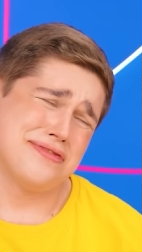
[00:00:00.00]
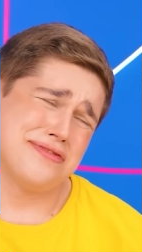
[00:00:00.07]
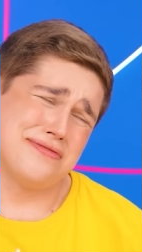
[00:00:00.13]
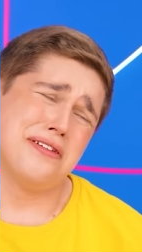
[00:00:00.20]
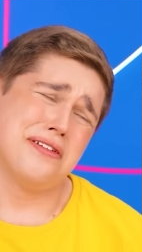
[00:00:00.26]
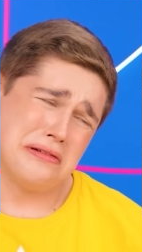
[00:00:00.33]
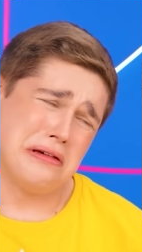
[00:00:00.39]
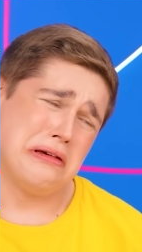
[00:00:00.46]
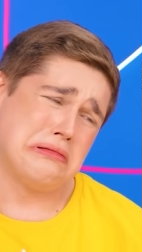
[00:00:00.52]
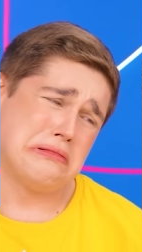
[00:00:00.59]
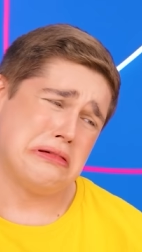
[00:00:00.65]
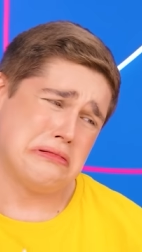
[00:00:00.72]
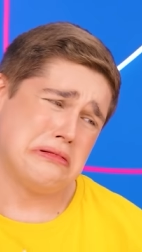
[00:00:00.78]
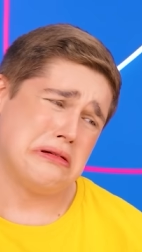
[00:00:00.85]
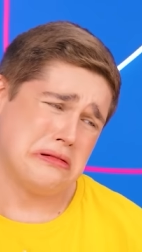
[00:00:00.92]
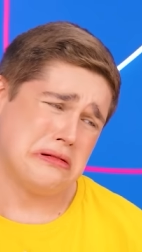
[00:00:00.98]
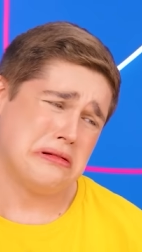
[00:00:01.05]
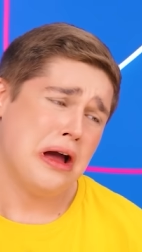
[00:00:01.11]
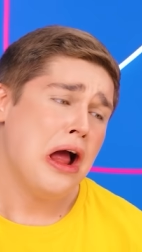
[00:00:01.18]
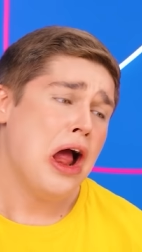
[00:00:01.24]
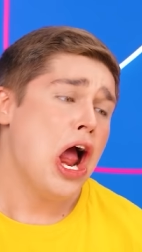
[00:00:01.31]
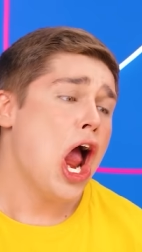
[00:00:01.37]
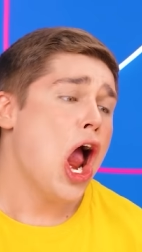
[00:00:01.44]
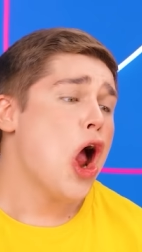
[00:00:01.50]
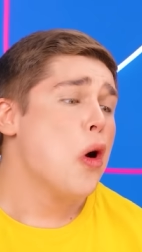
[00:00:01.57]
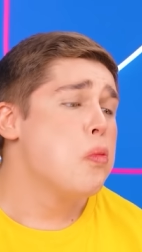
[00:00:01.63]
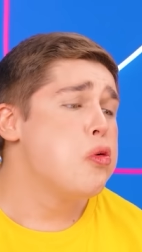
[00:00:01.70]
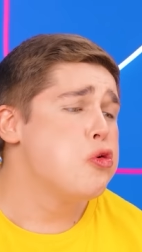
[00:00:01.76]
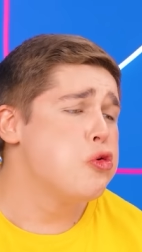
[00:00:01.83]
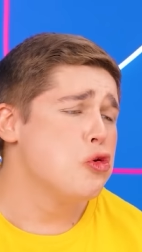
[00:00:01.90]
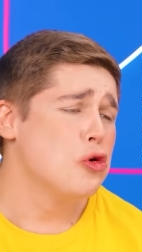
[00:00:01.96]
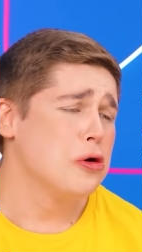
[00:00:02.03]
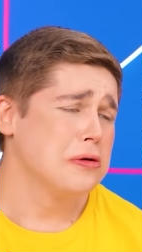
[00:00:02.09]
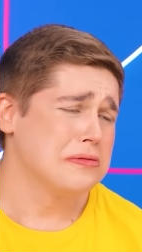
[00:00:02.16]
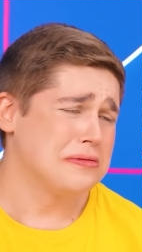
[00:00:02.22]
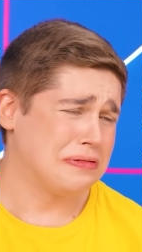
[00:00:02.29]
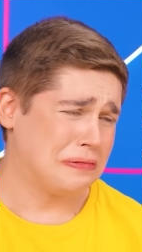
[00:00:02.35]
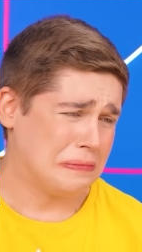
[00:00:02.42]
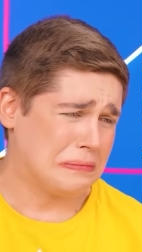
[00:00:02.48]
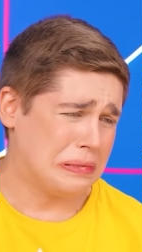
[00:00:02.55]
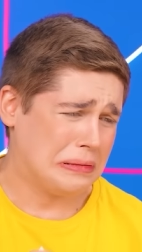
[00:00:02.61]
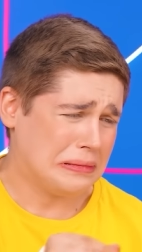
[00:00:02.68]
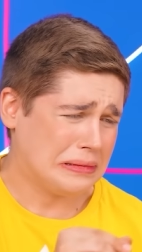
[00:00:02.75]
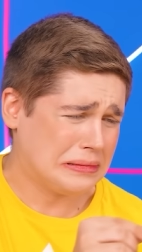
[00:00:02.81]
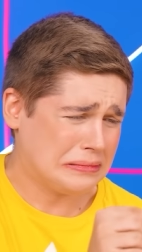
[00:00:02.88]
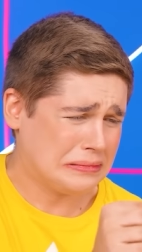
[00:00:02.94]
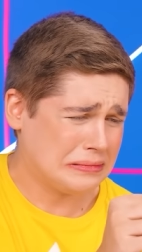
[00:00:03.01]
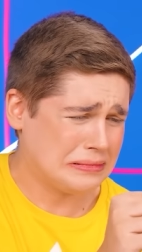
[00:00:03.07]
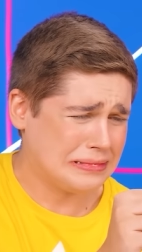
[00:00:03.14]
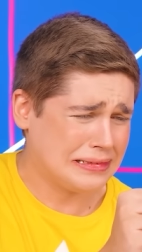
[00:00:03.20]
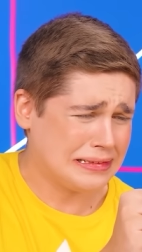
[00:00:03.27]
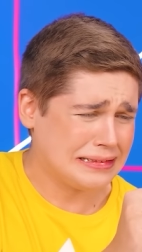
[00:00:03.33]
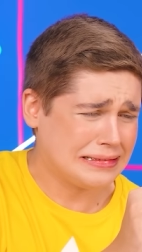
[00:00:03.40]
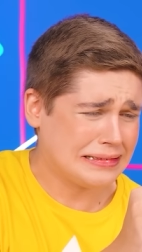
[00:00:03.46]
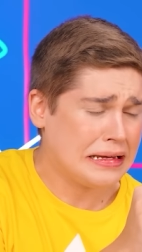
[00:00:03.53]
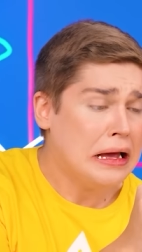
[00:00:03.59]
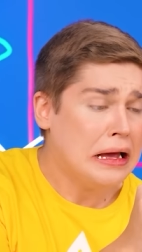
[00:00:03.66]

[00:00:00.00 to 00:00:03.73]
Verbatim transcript: But they're so spicy. We should at least blow on the fire.